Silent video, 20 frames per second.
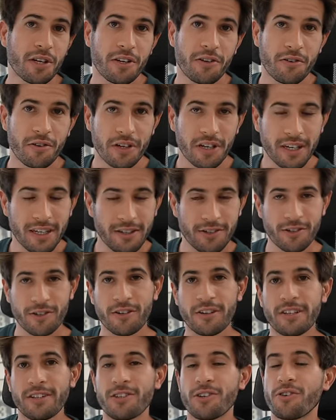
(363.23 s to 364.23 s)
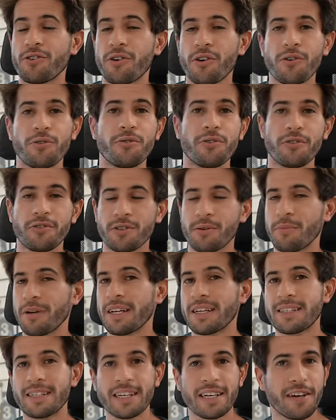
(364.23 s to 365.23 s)
and you can insert into your own
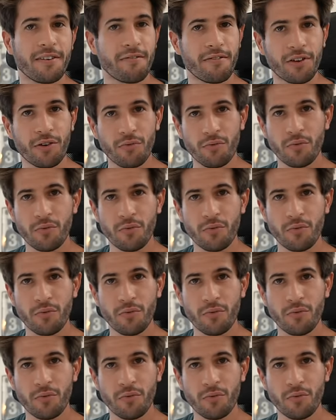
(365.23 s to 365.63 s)
Notability Notability if you